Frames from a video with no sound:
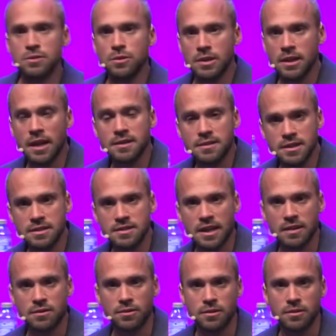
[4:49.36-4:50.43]
the IT
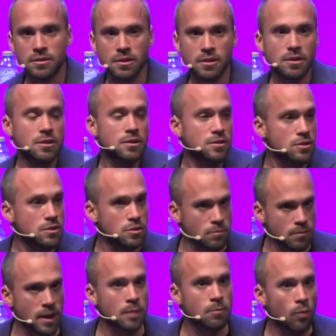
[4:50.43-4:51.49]
sector just to
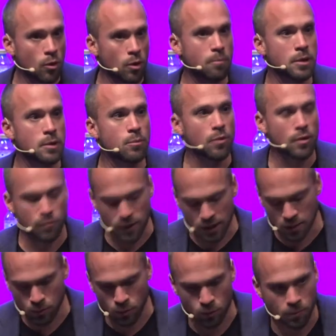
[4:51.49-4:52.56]
make more people
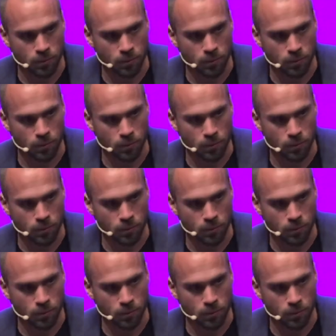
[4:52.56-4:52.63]
available.